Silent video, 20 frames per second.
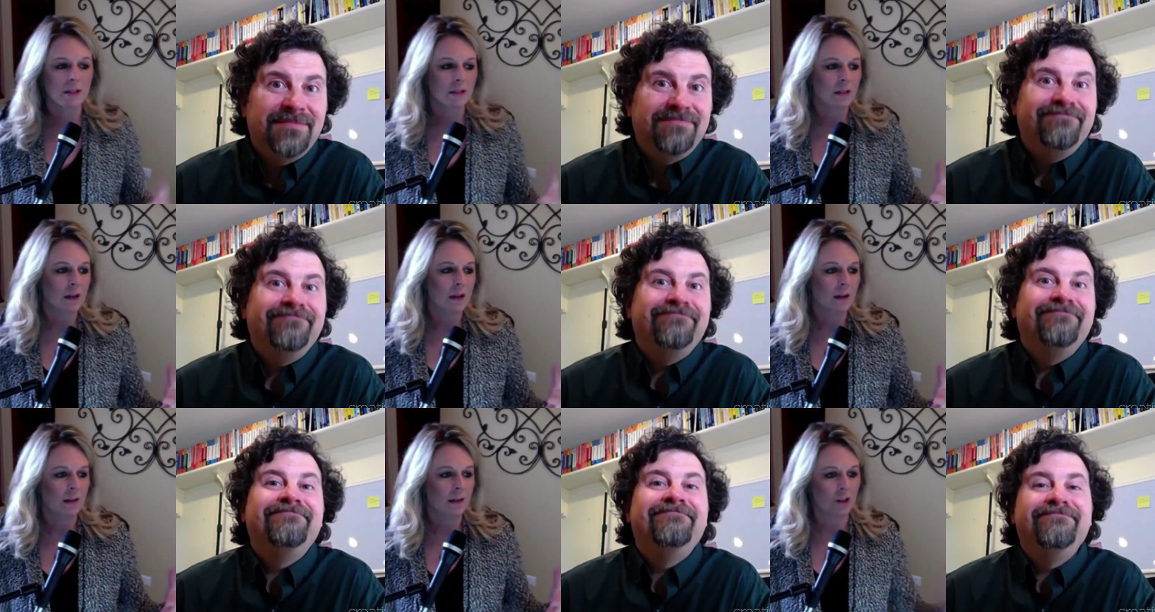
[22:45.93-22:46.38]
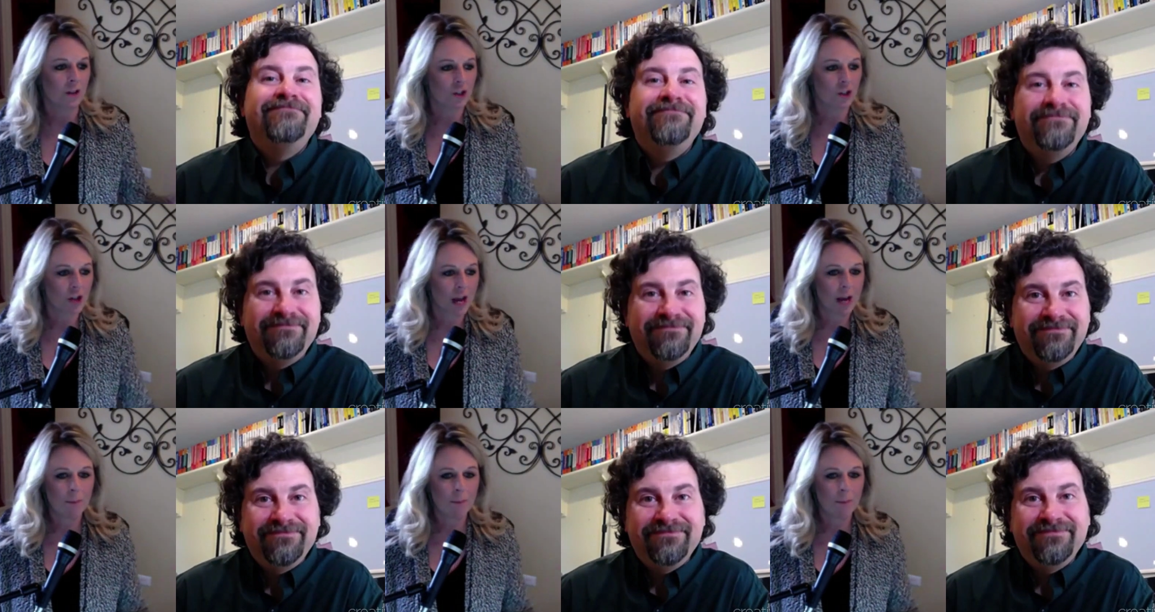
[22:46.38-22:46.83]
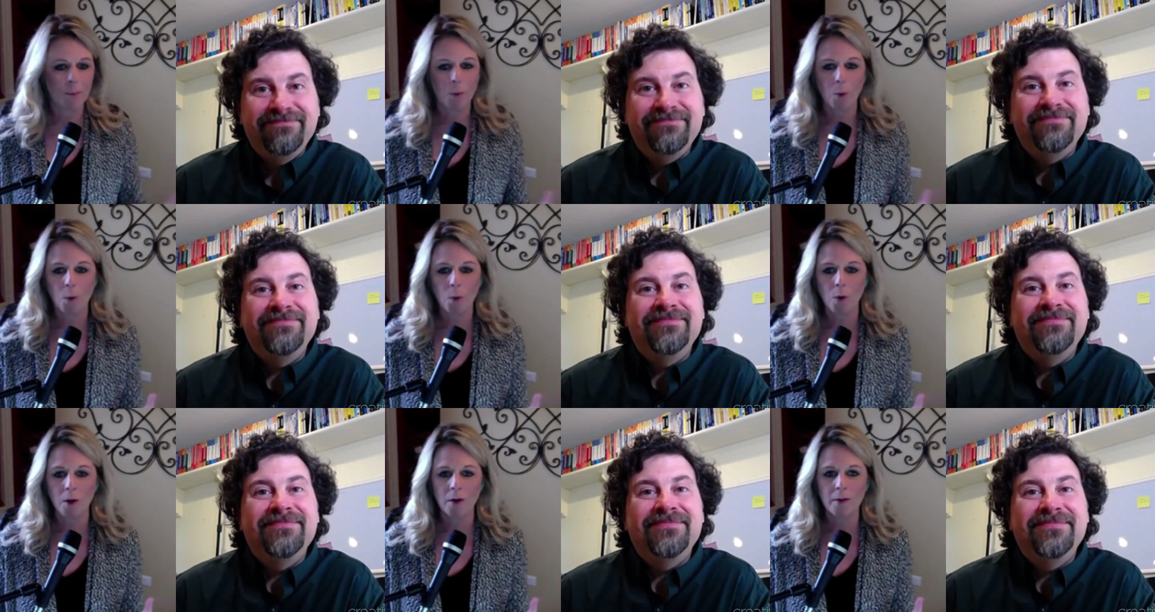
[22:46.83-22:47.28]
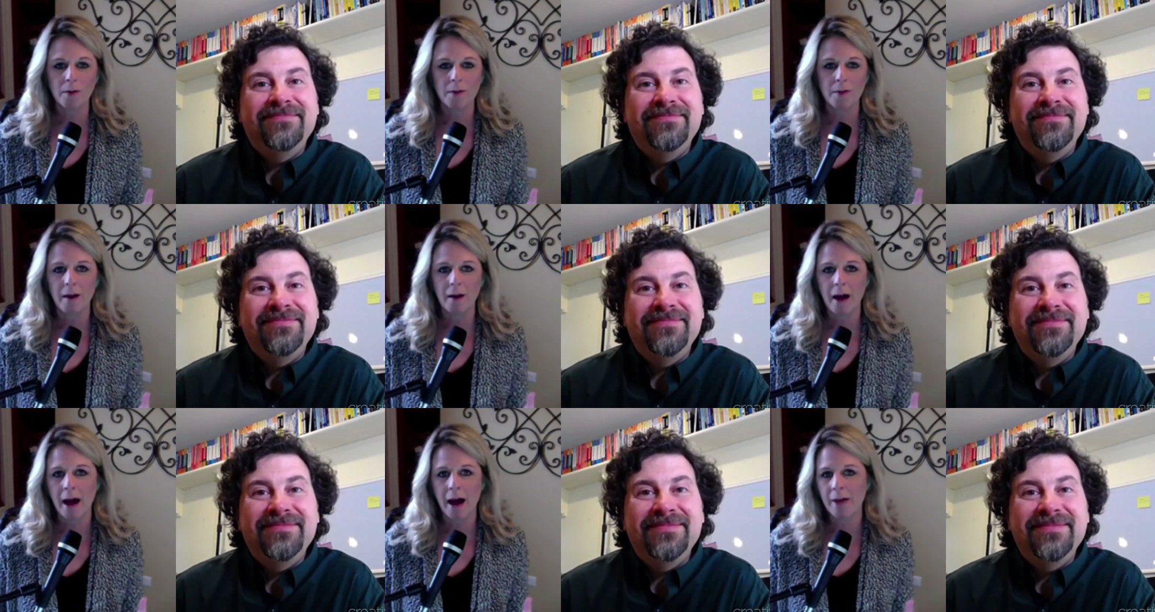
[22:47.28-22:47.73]
Speaker 1: it's the shape or
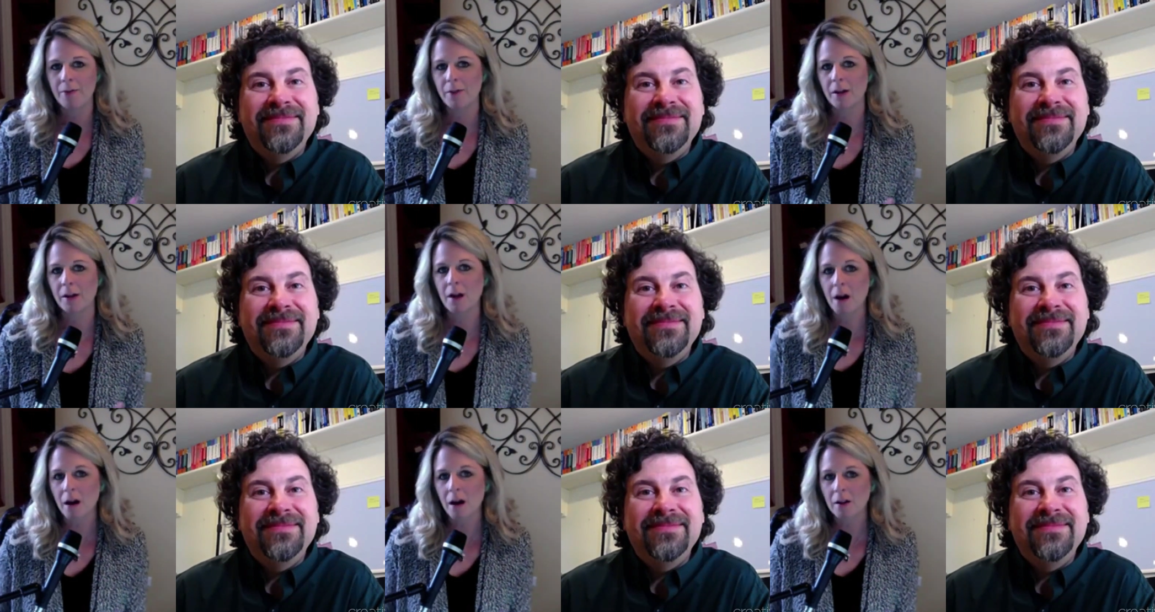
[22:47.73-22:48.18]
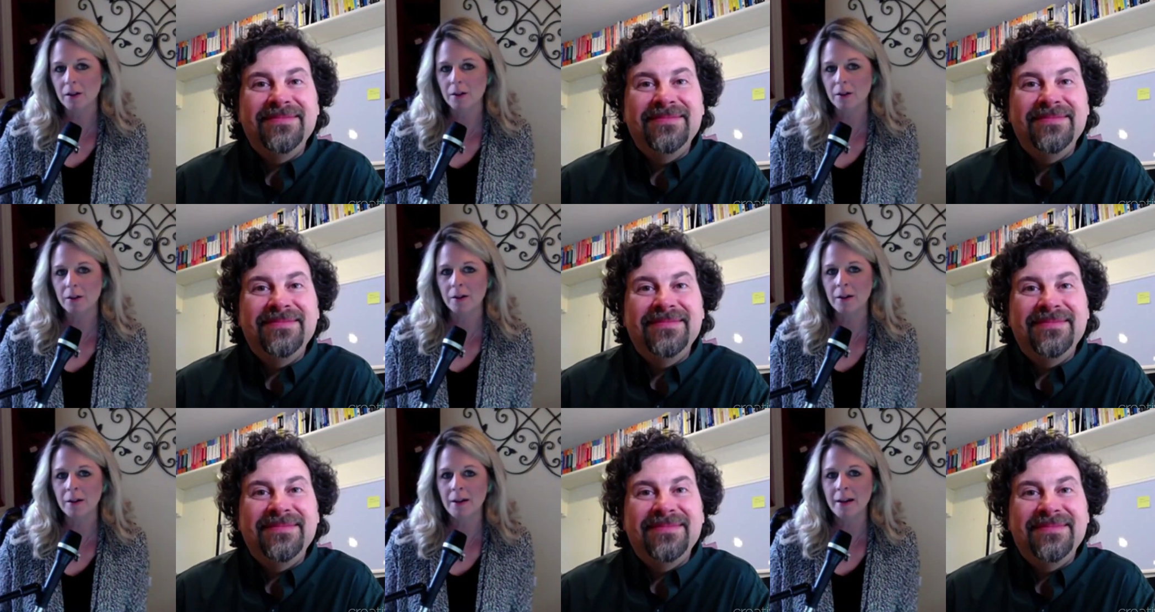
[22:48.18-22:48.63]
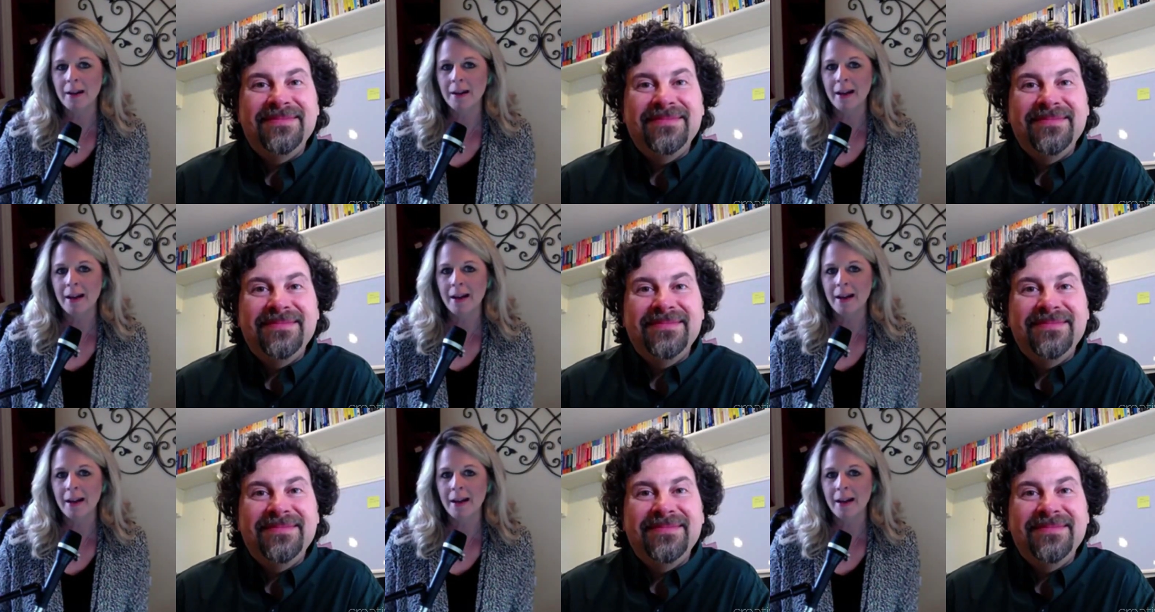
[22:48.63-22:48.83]
on the color.